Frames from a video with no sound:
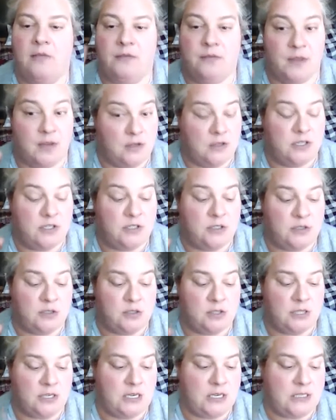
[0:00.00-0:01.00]
Fairly
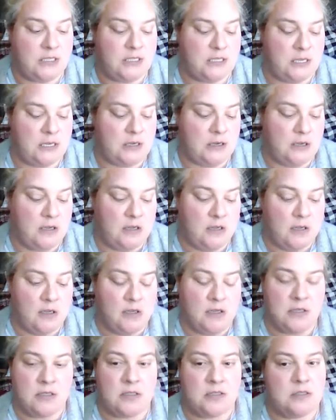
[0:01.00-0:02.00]
certain that I did.
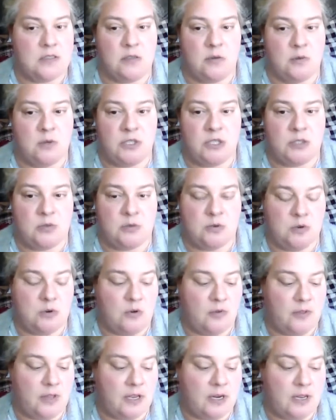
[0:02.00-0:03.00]
So we just won't
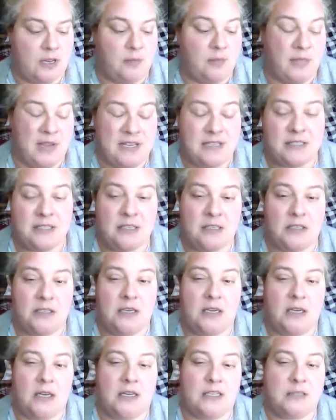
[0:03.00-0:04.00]
go over that again.
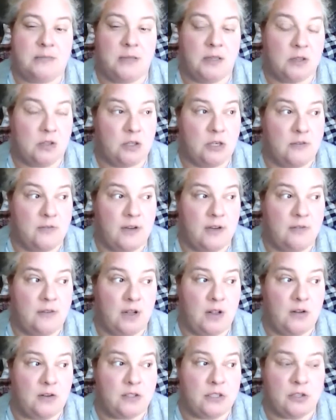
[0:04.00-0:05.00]
Basically, I spent
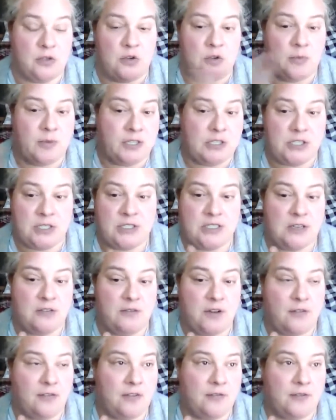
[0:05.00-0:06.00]
$35 on a whole bunch of stuff off